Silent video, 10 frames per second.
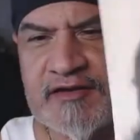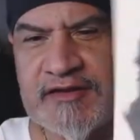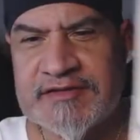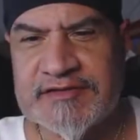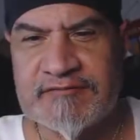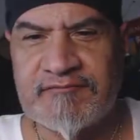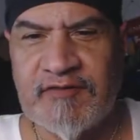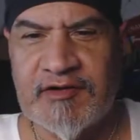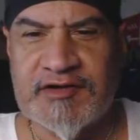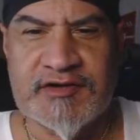It's in
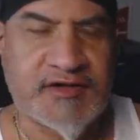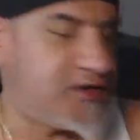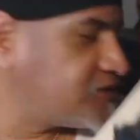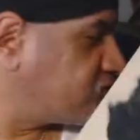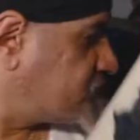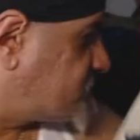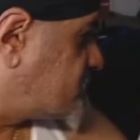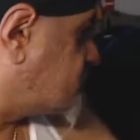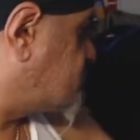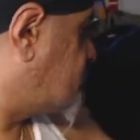very good condition
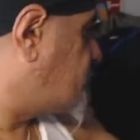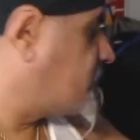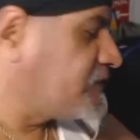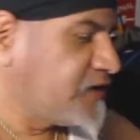still.